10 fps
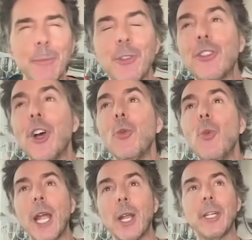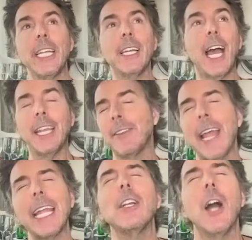I'm so wary, and
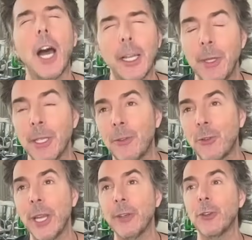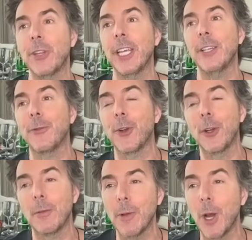thank God I've been on Stranger Things
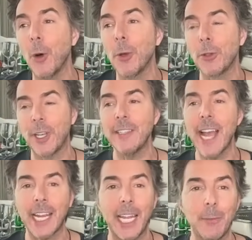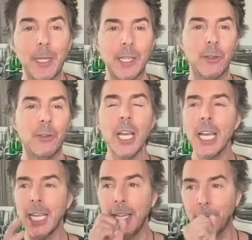for almost a decade because
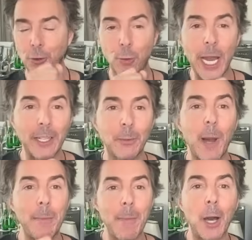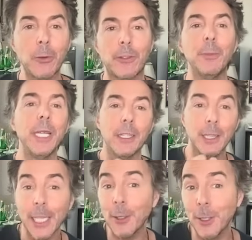it's trained my mouth to be a
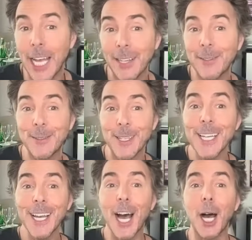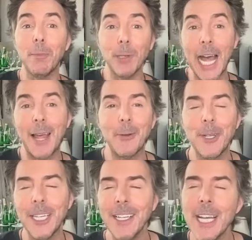little less um,
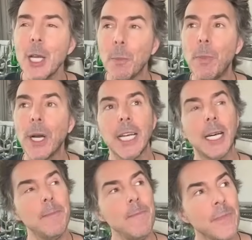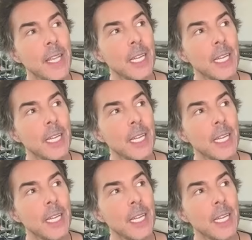blathering. But um,